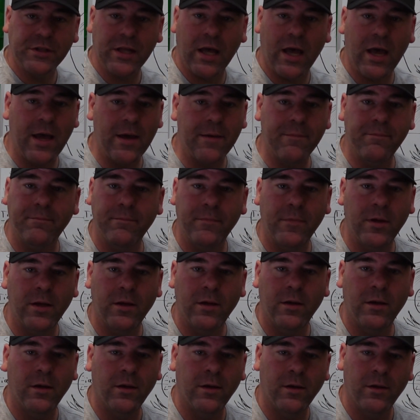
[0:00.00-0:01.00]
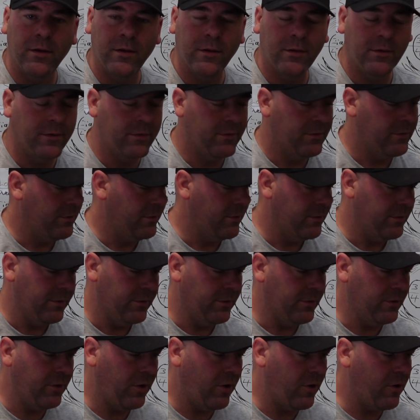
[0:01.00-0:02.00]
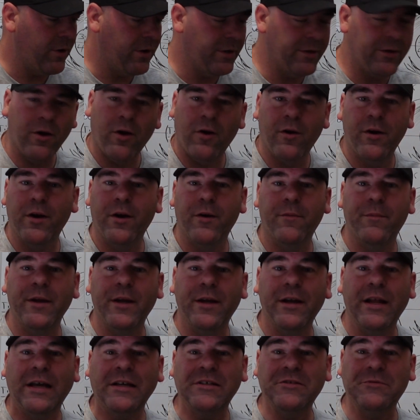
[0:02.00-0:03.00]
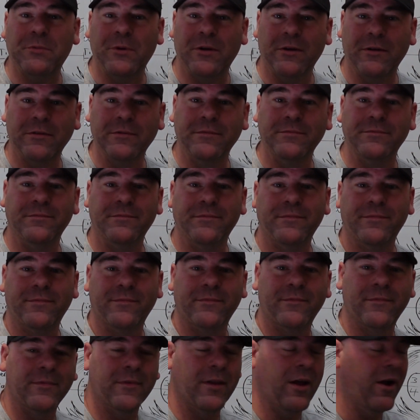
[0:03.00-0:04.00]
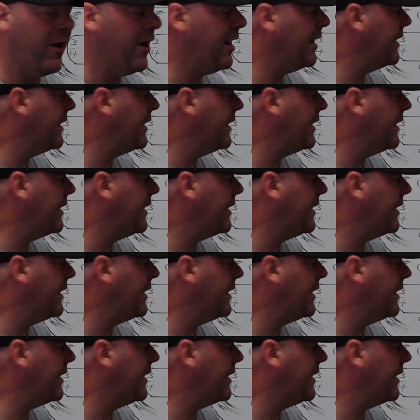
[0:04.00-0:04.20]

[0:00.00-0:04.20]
time, you'll already darn near be an expert. All right,